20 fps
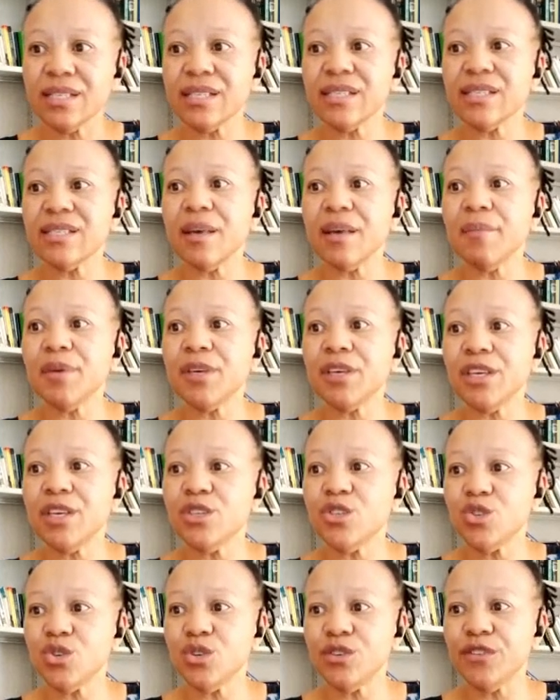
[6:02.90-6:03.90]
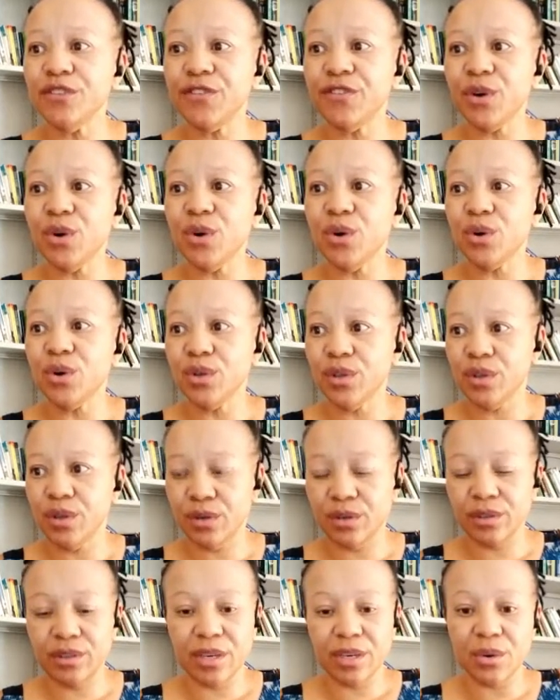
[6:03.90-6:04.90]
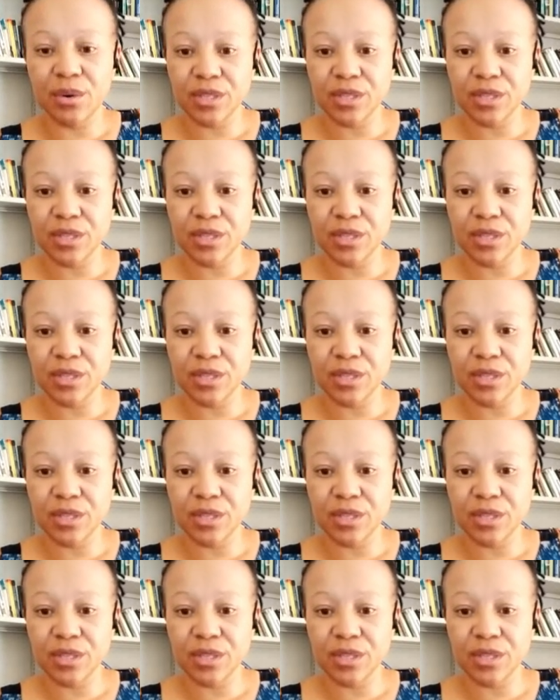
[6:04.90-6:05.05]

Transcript: systemic issue for the